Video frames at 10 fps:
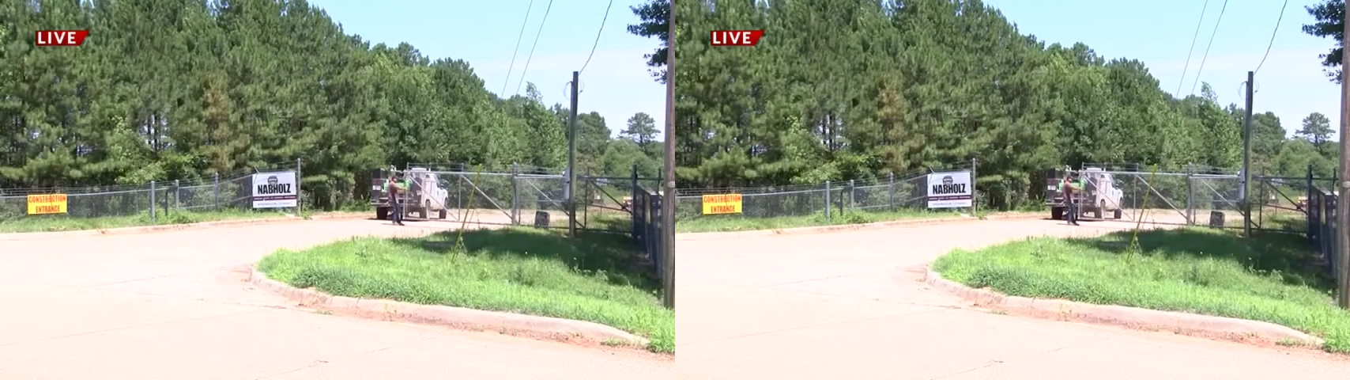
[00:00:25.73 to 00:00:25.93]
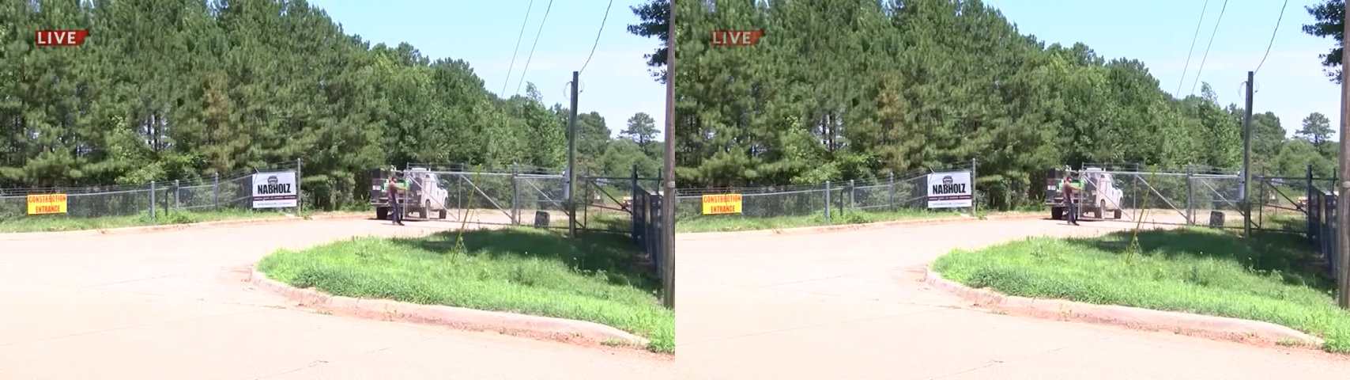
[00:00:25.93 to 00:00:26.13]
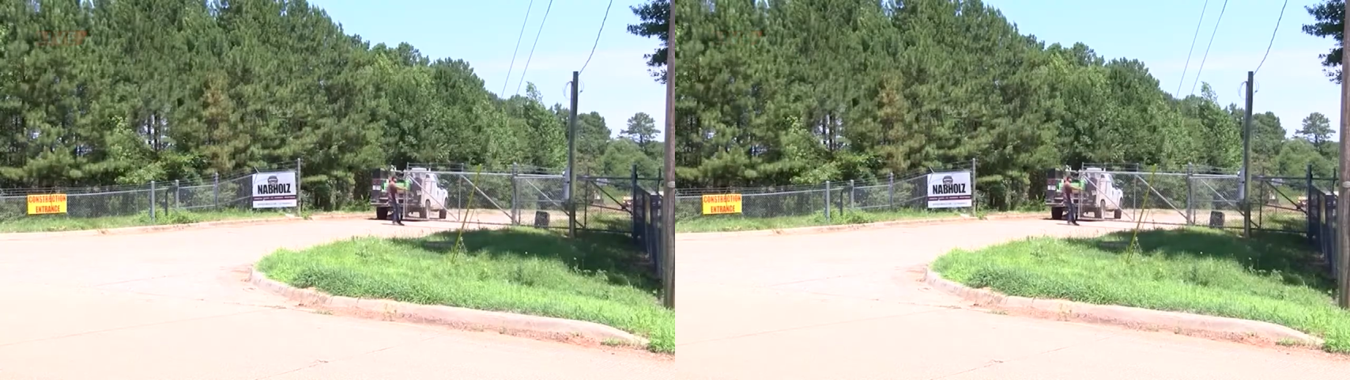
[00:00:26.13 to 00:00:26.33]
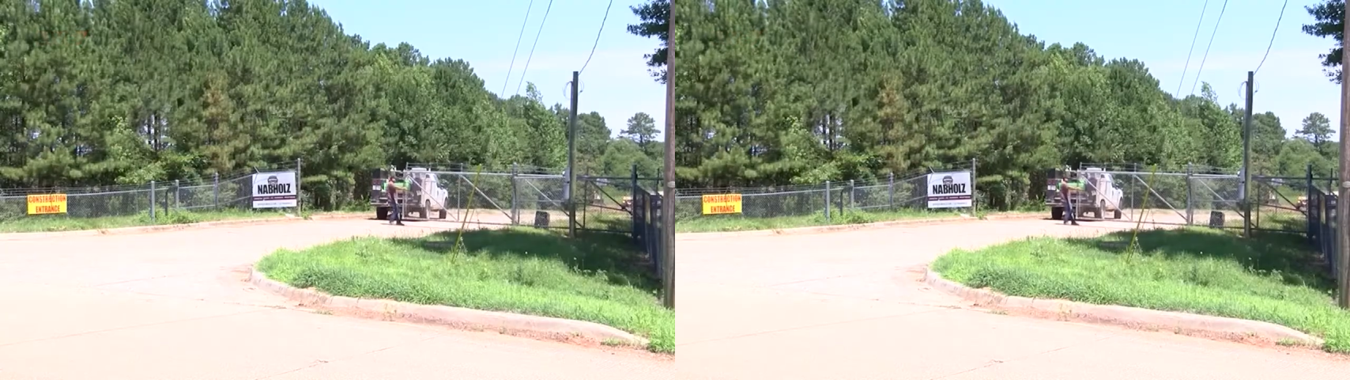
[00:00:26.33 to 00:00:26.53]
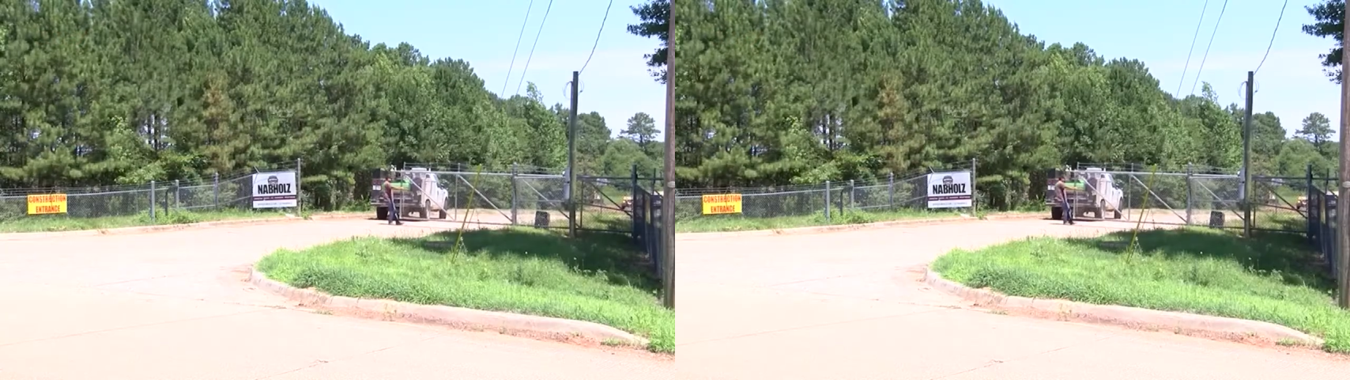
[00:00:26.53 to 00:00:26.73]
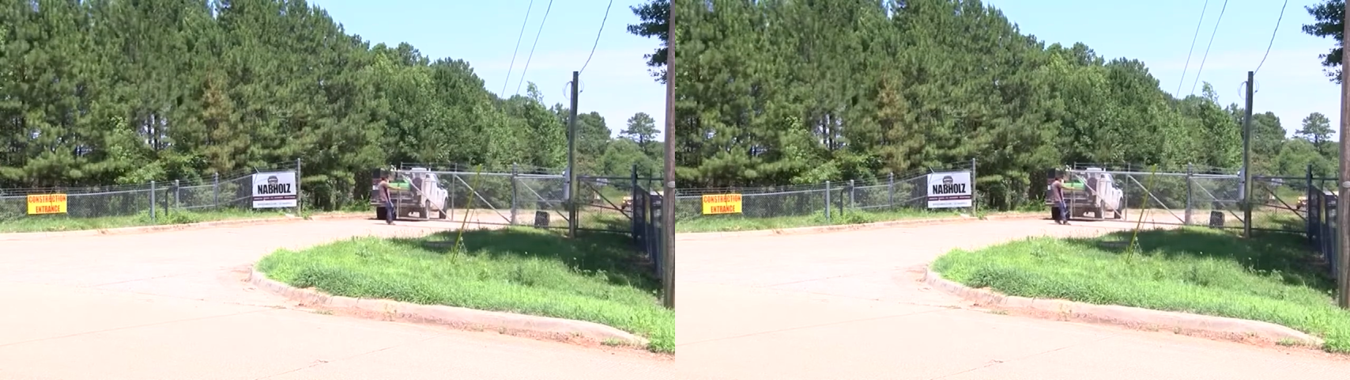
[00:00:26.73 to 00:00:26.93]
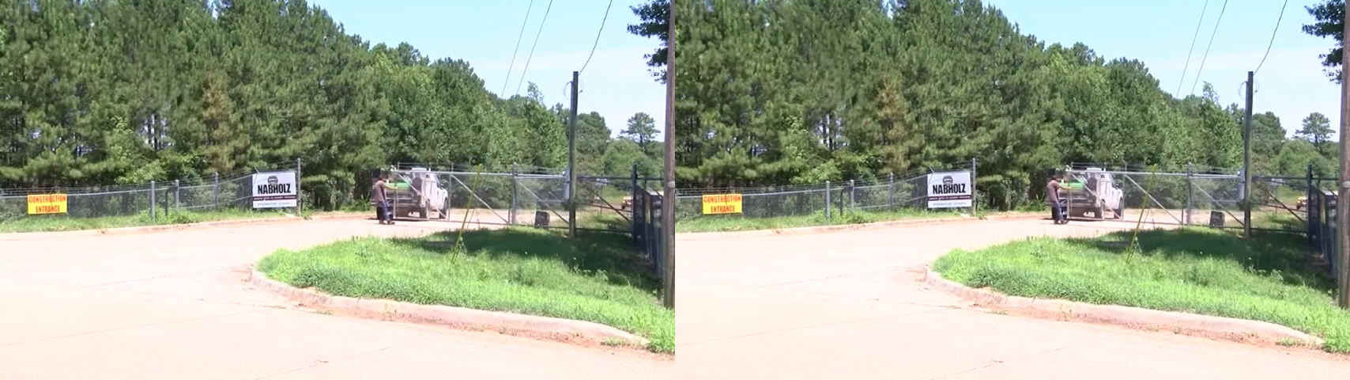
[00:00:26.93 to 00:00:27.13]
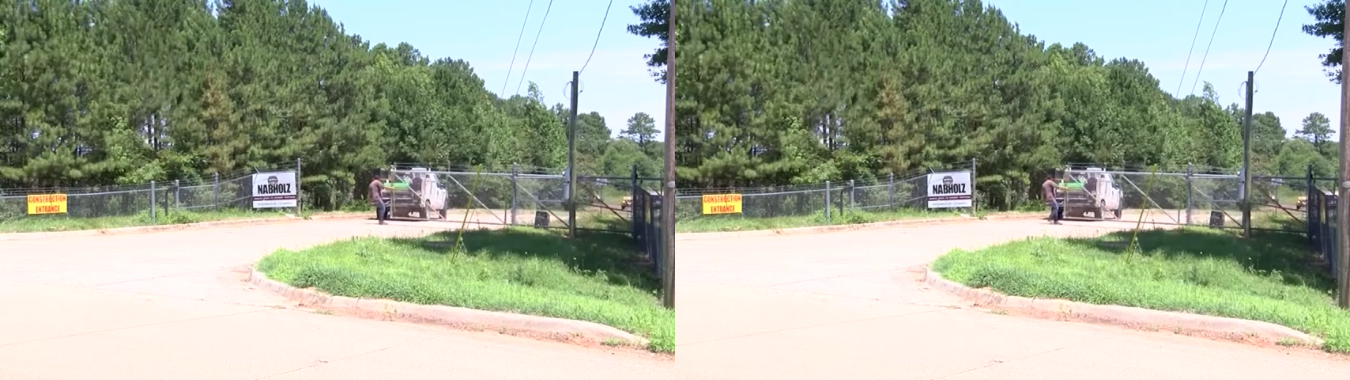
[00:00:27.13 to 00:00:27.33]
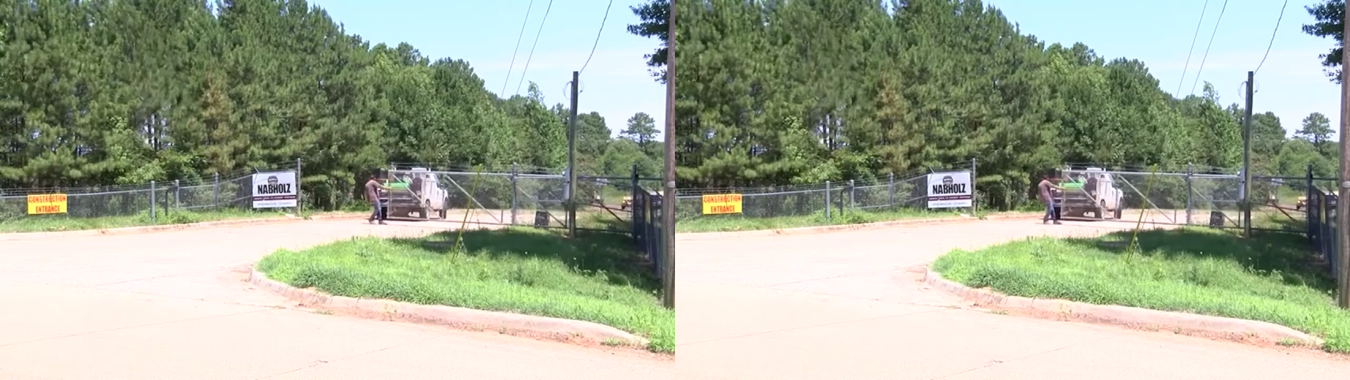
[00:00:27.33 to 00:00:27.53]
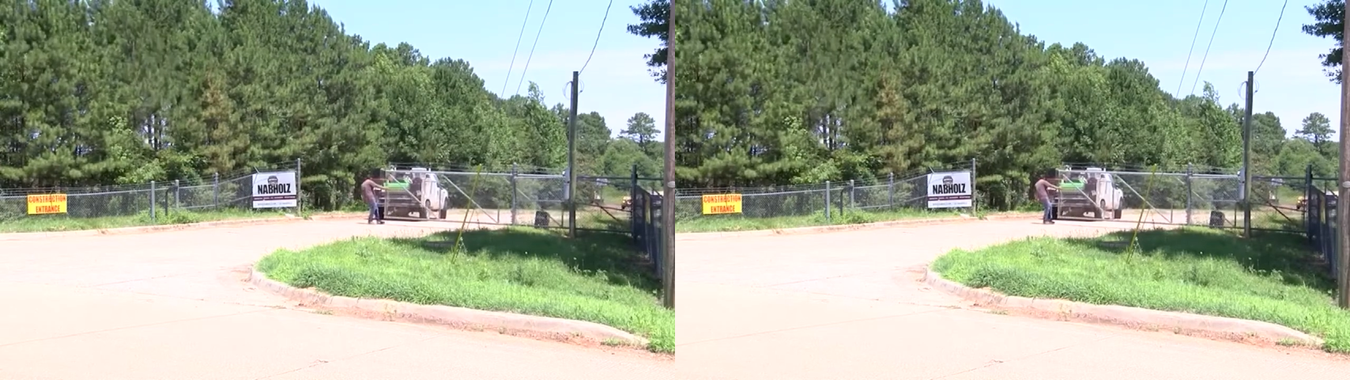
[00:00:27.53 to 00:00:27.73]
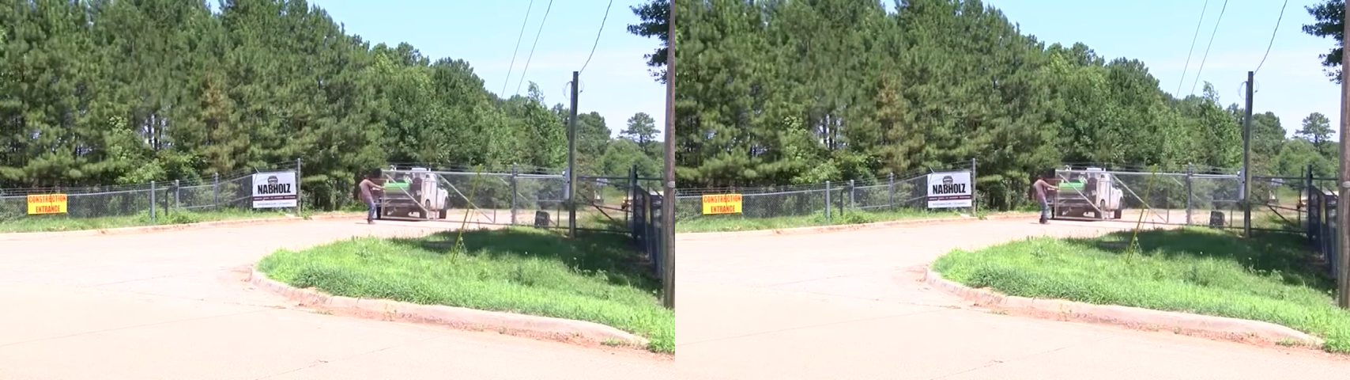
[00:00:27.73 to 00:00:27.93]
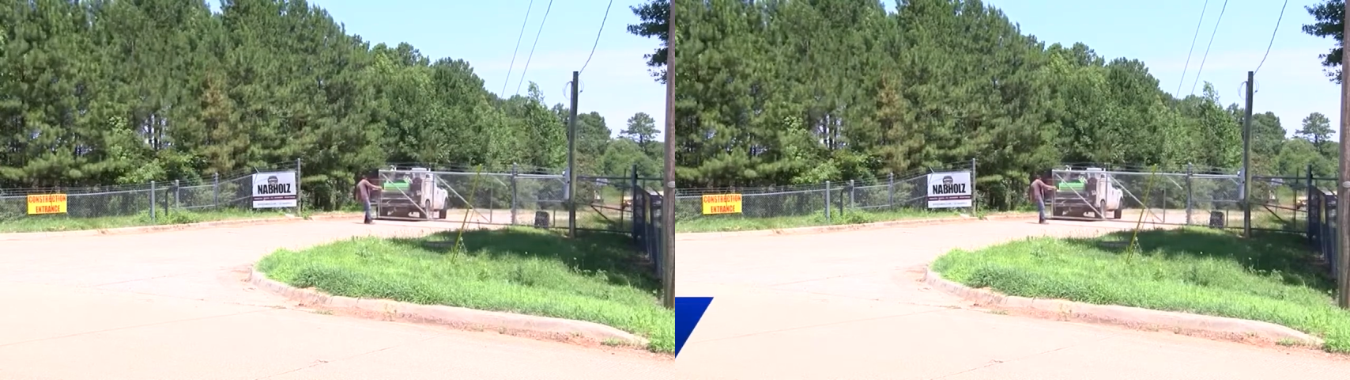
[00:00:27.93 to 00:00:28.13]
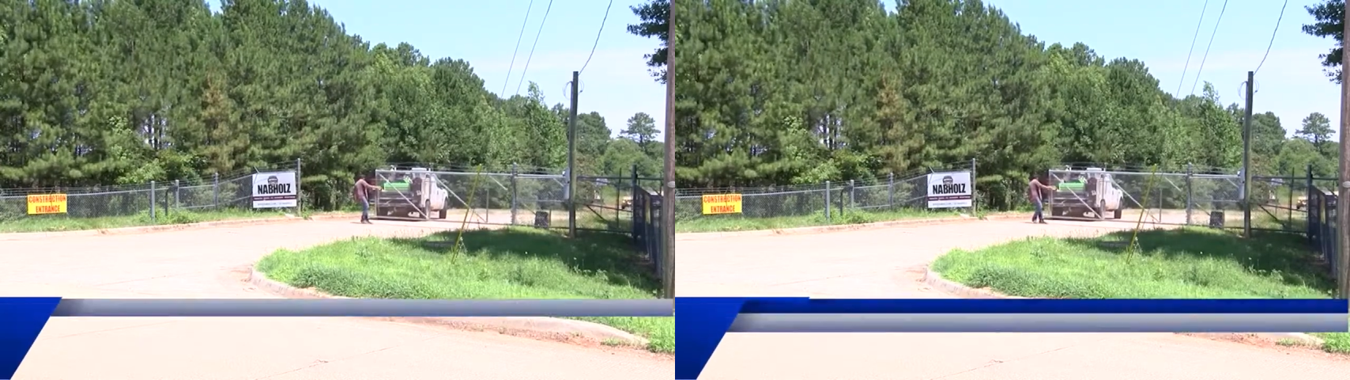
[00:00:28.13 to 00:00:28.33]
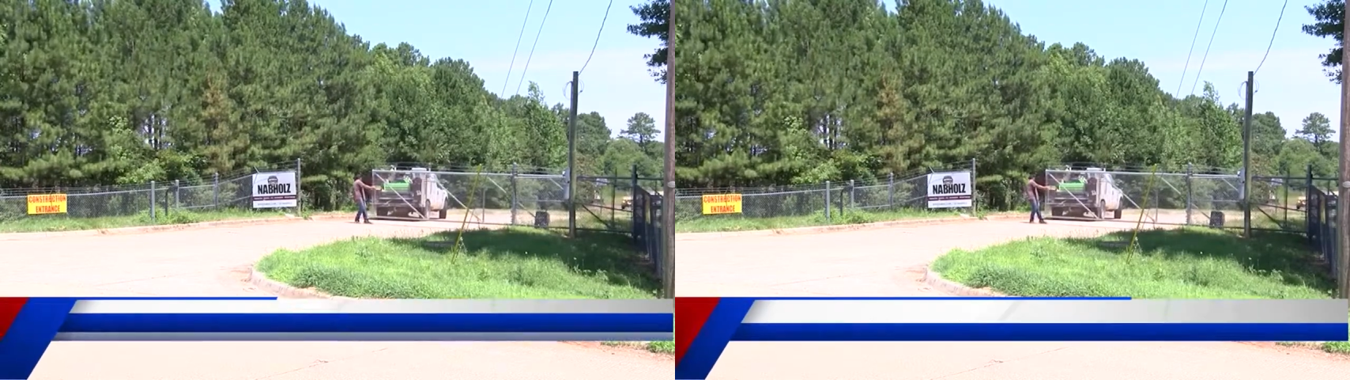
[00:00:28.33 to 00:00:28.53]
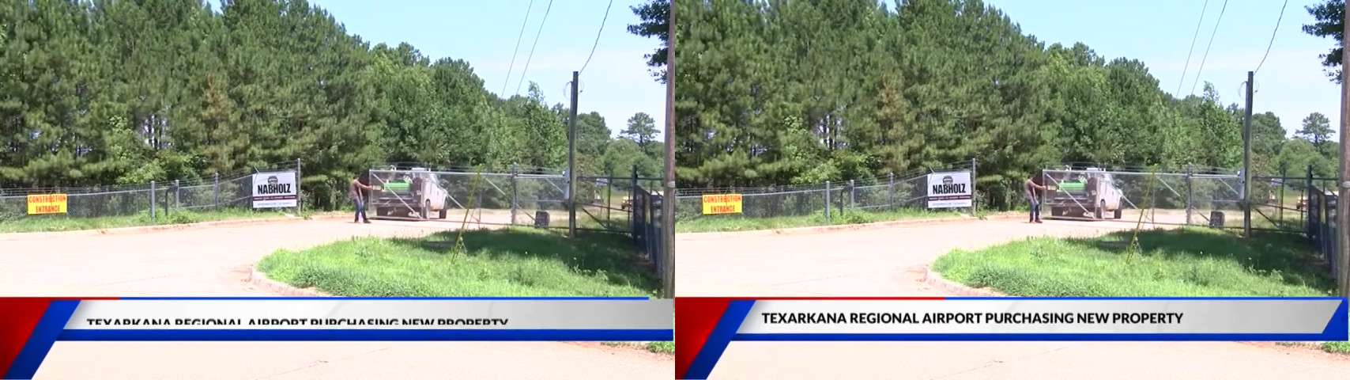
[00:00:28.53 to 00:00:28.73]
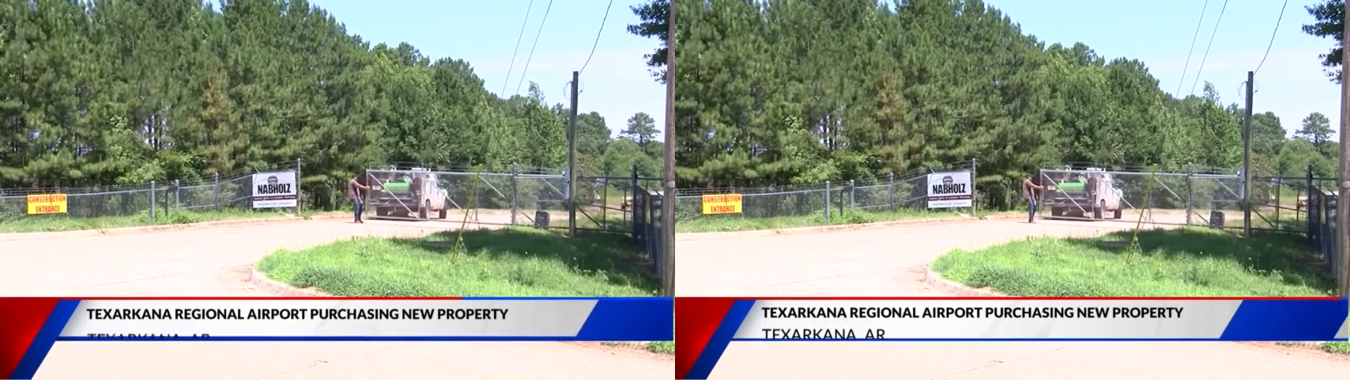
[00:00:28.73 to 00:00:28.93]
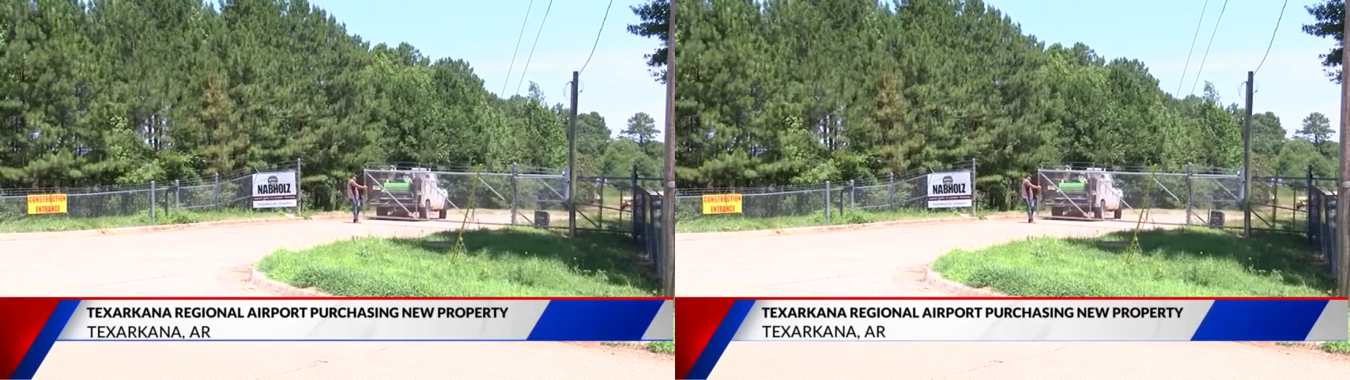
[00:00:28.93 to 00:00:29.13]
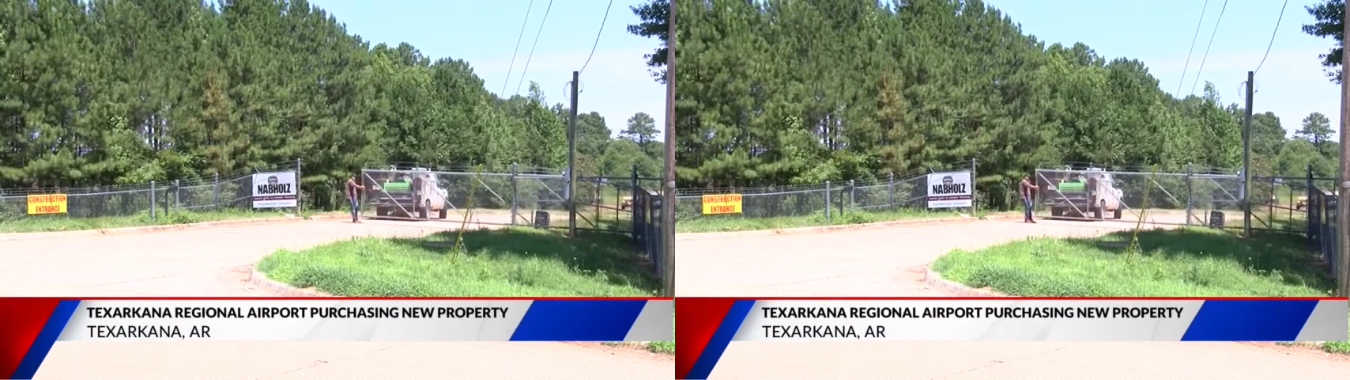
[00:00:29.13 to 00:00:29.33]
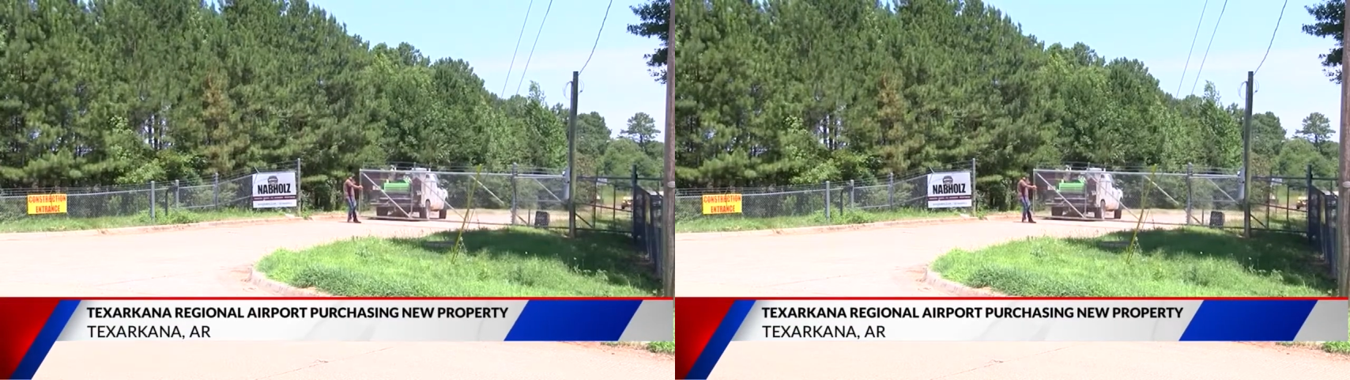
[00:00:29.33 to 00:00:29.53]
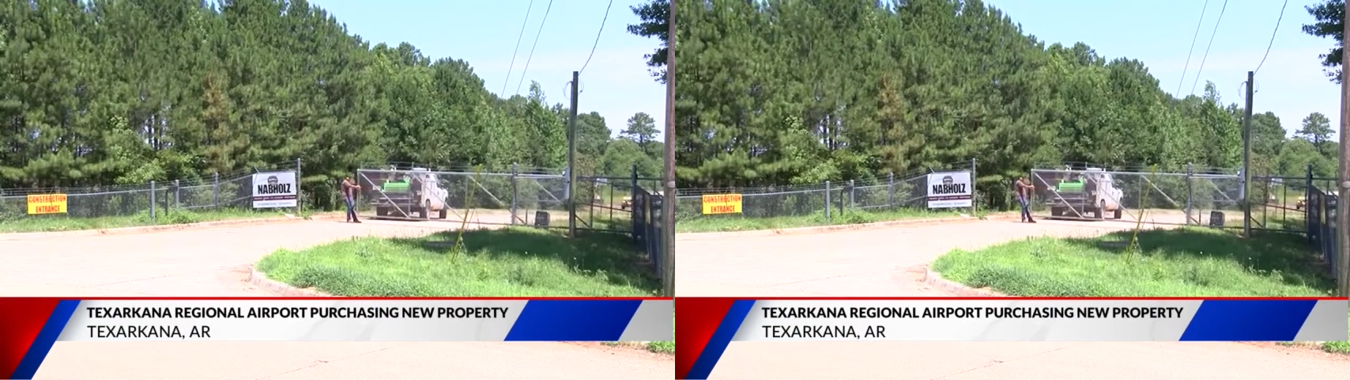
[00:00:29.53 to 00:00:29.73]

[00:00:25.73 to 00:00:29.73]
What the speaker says: [unreadable: no face in view]